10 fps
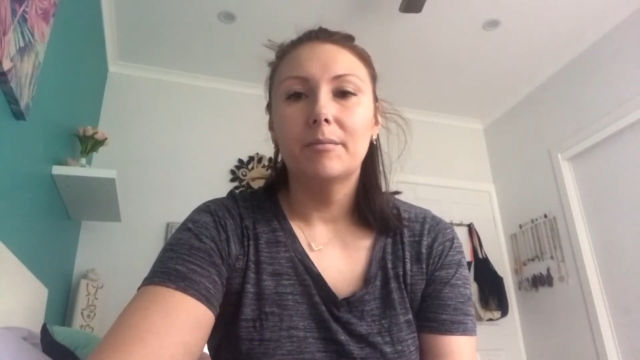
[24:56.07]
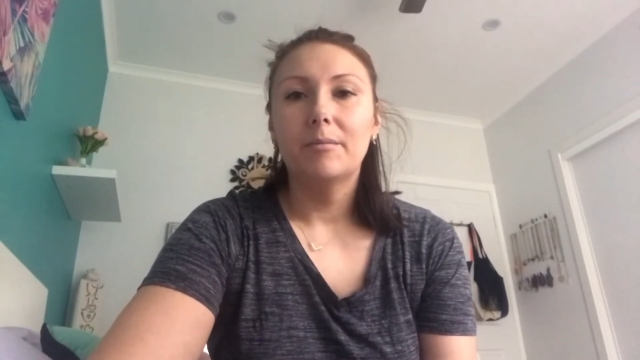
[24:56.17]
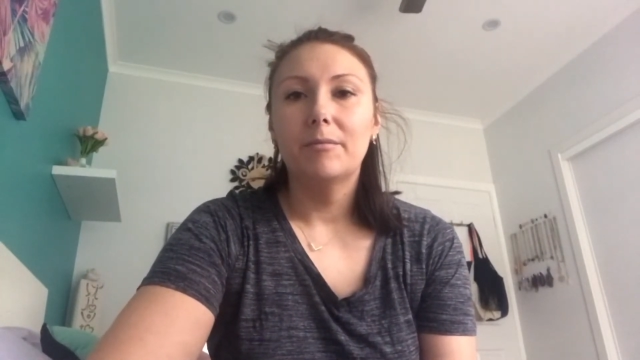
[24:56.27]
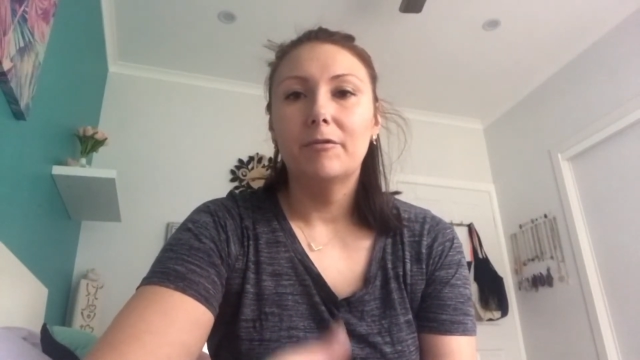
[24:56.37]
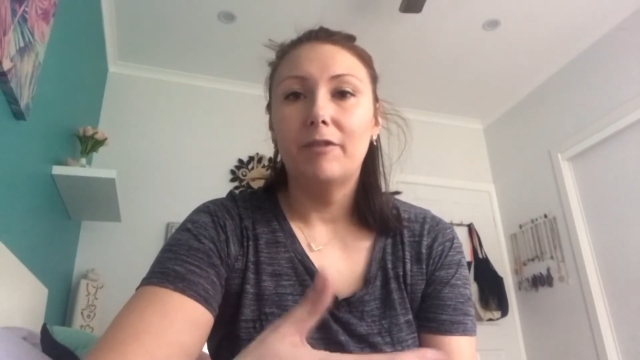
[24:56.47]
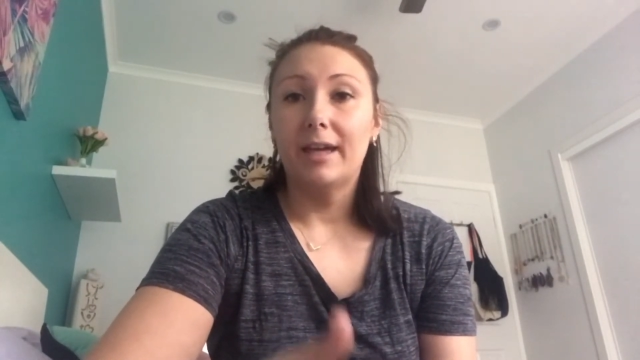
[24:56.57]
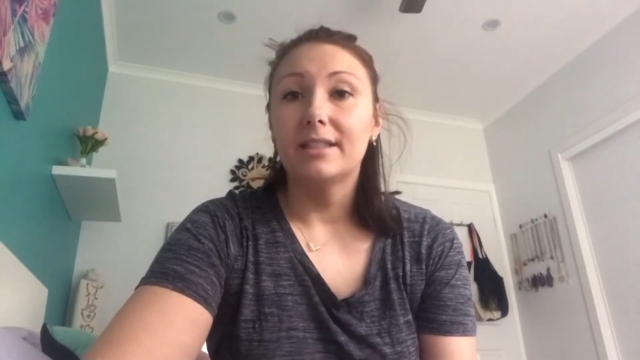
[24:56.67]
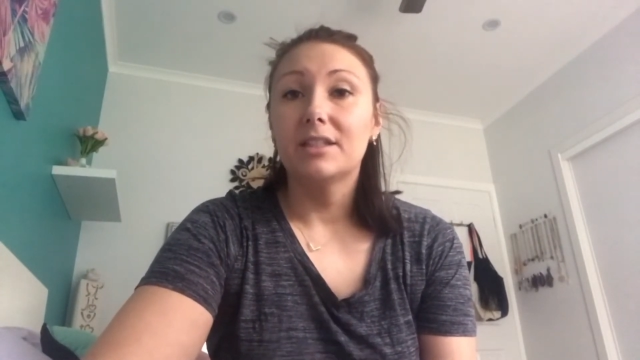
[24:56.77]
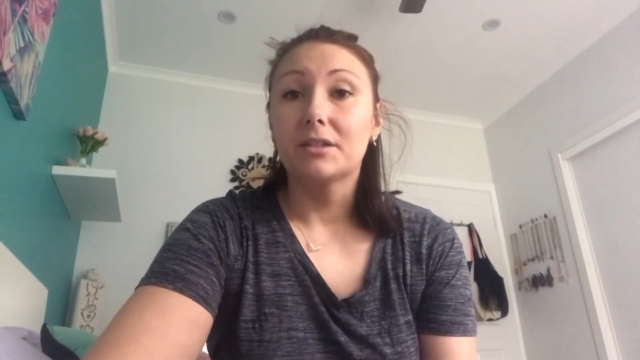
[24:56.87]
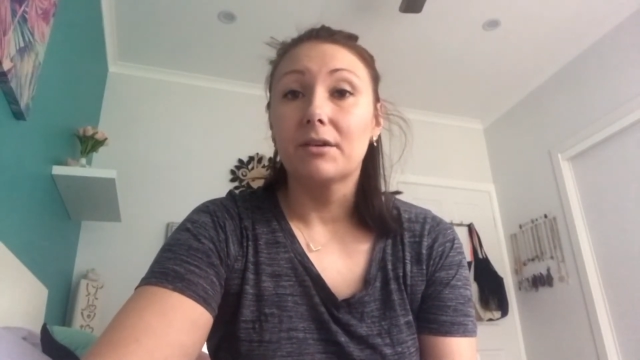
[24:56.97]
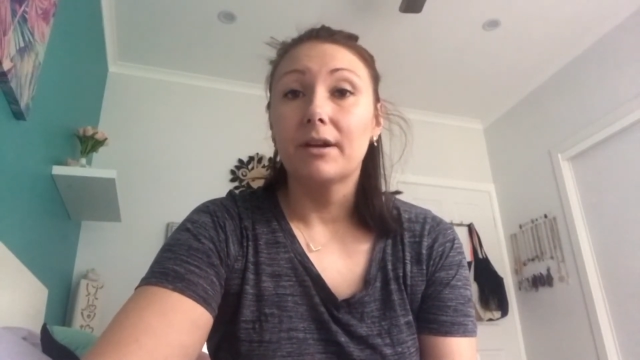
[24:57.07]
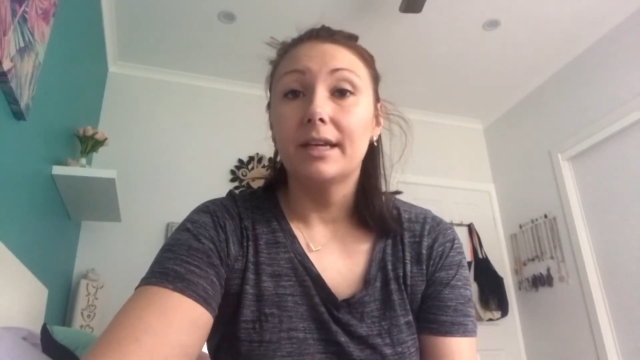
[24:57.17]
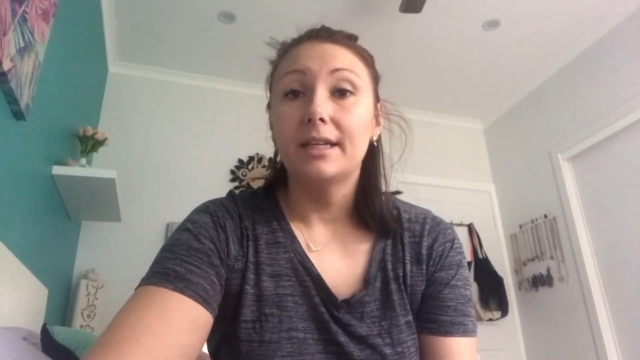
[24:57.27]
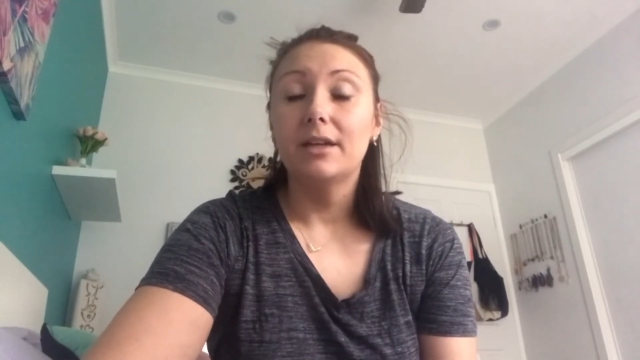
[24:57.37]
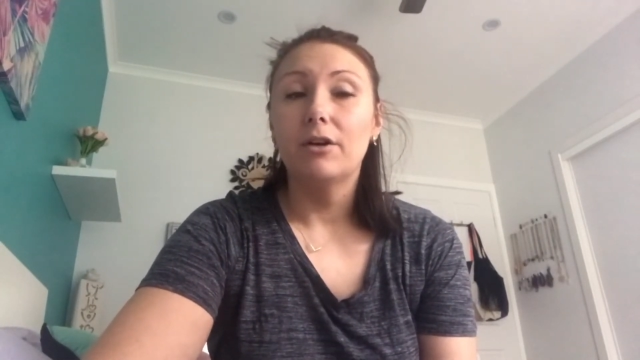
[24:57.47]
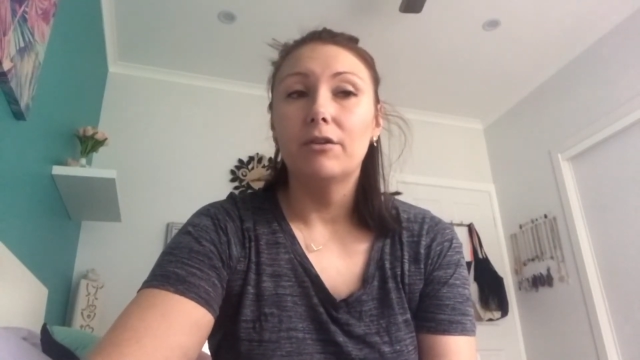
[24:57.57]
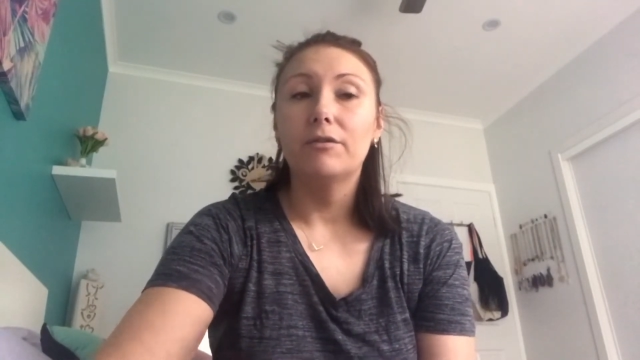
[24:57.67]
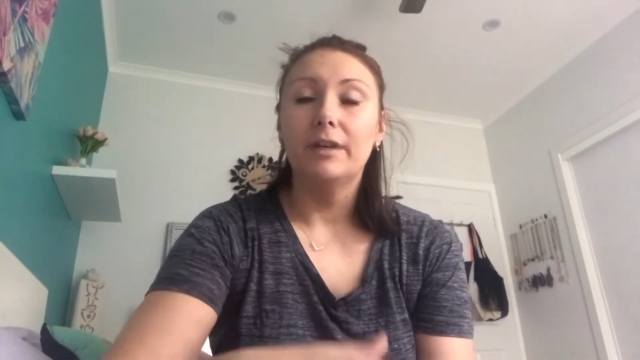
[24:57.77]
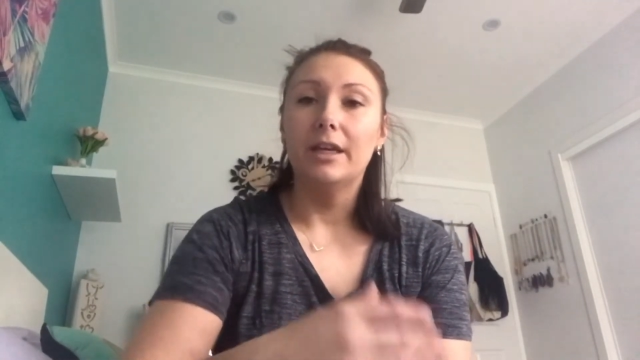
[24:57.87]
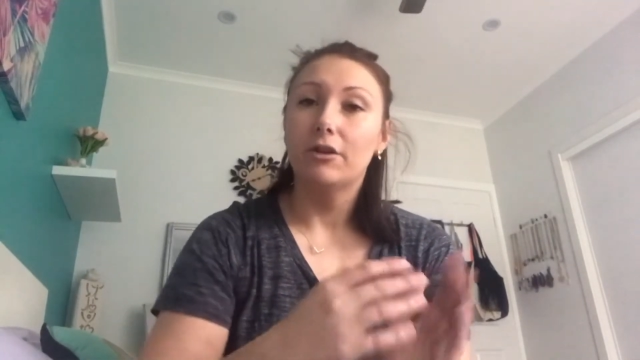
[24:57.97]
phase 3 of
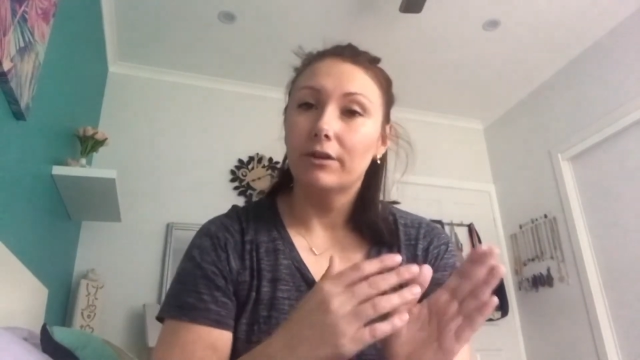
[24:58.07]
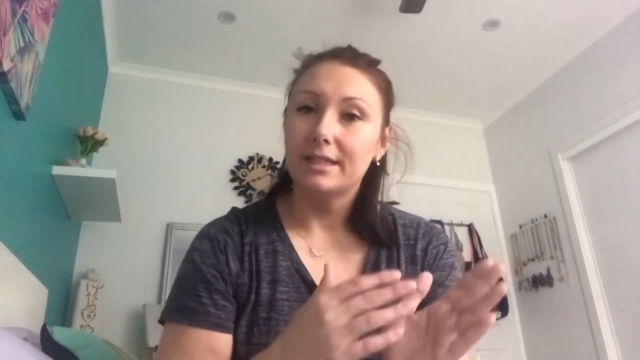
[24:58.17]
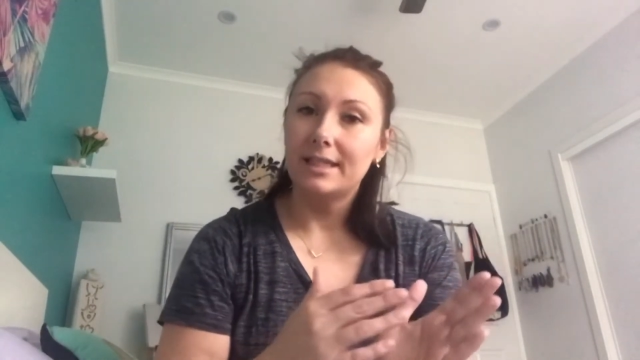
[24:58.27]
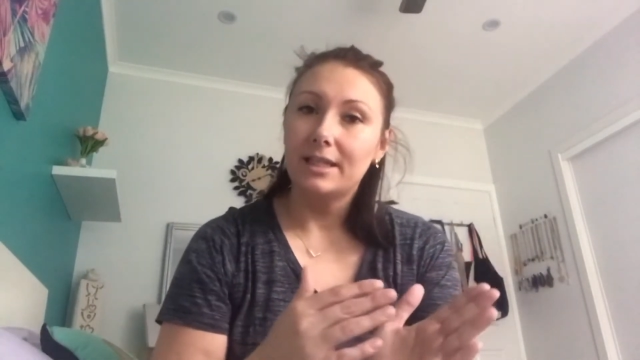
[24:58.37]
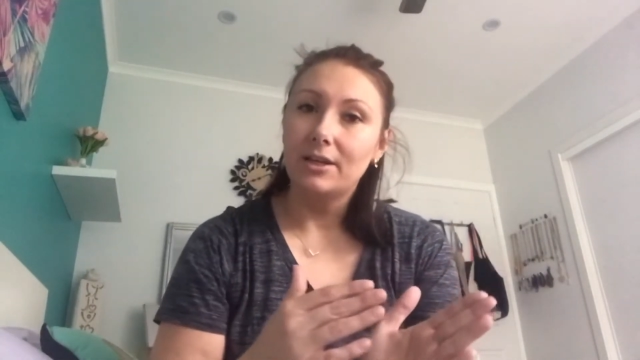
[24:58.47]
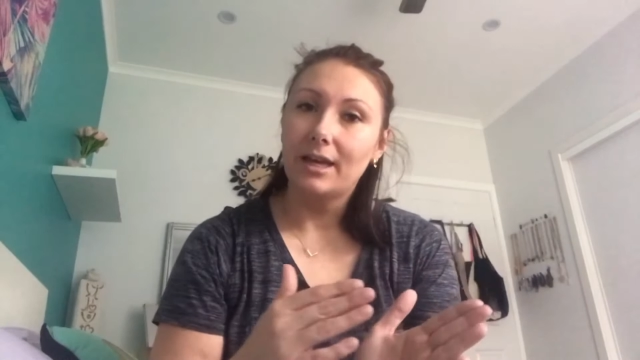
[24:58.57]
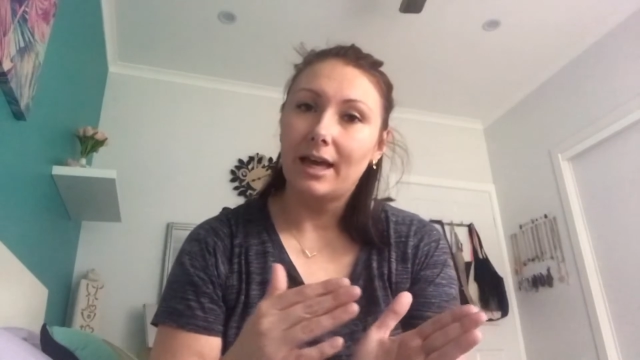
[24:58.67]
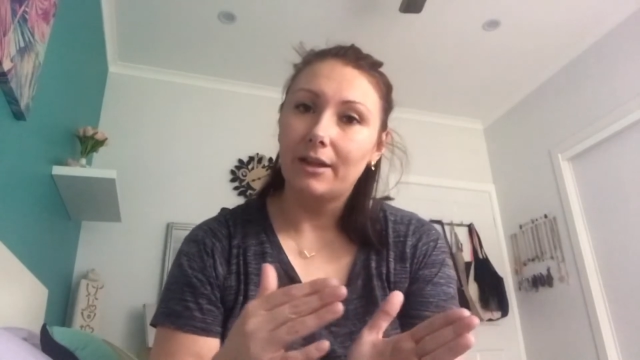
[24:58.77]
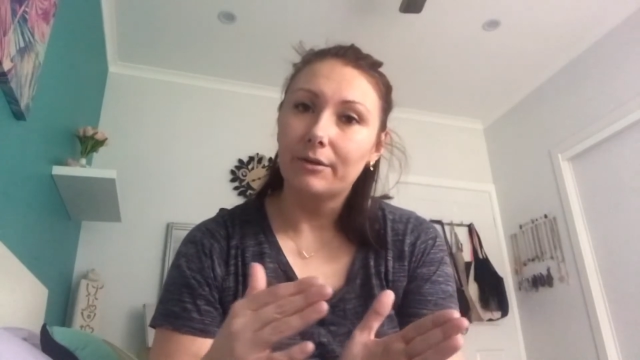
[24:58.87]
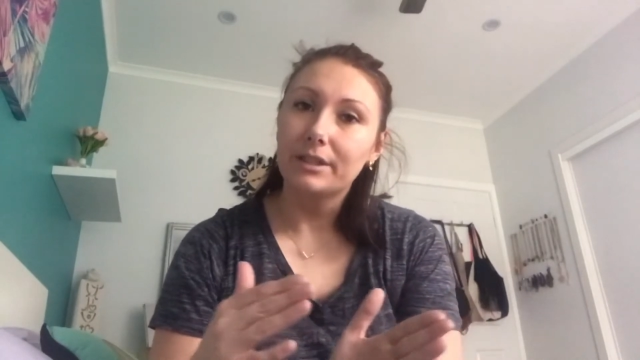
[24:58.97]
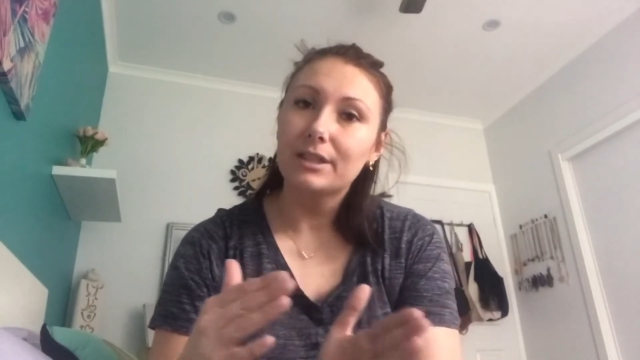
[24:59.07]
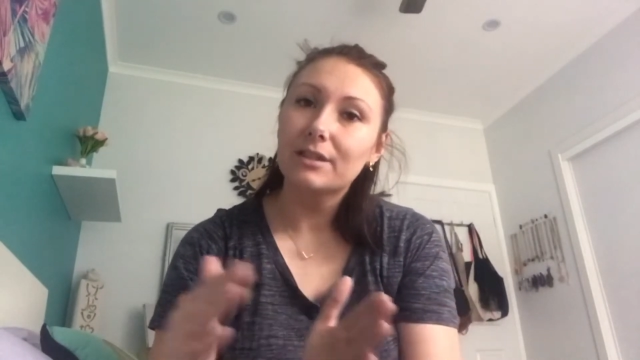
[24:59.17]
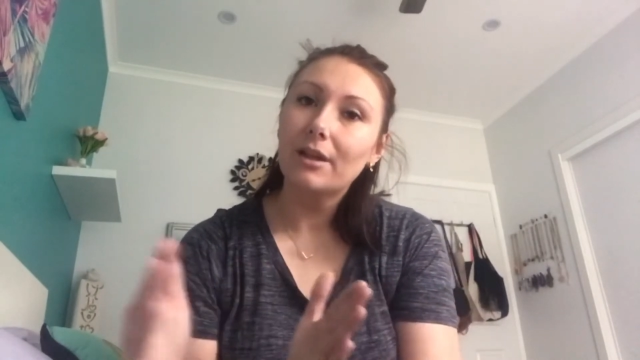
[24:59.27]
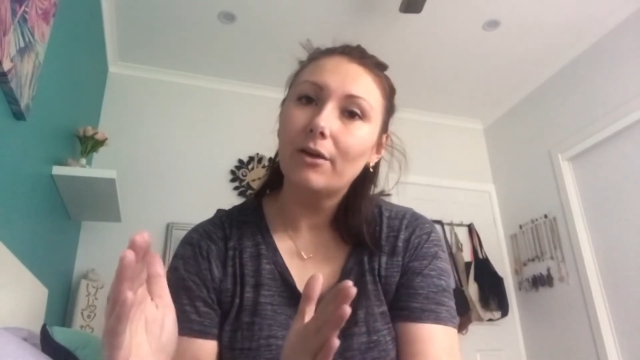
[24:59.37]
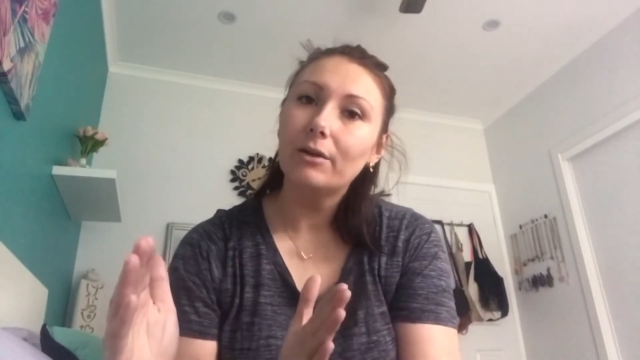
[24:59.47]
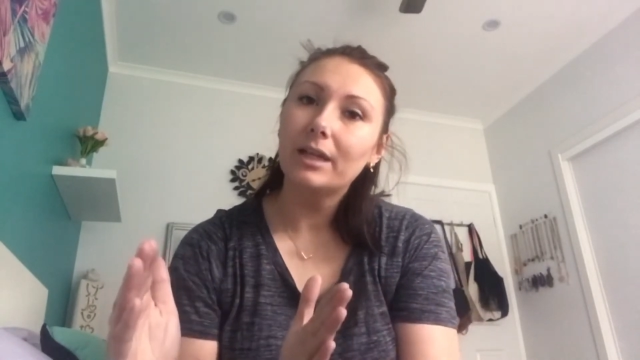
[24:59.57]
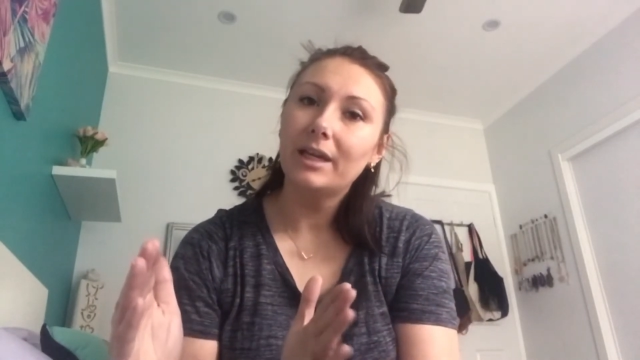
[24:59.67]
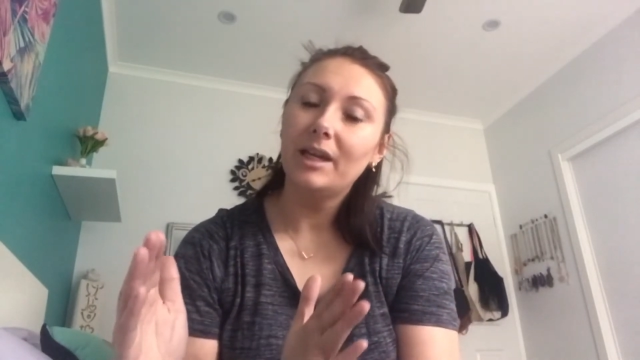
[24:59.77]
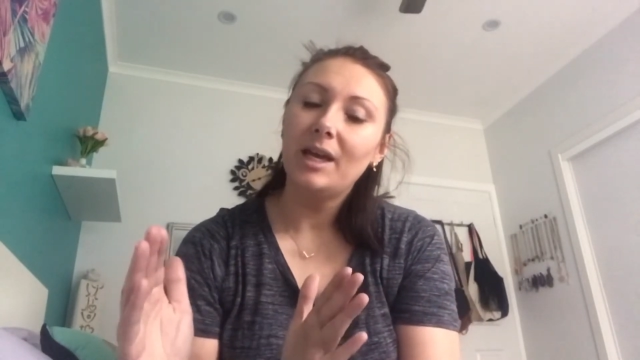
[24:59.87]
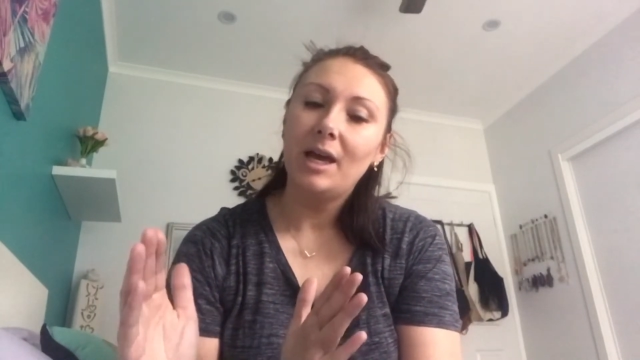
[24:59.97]
increasing your calories slowly,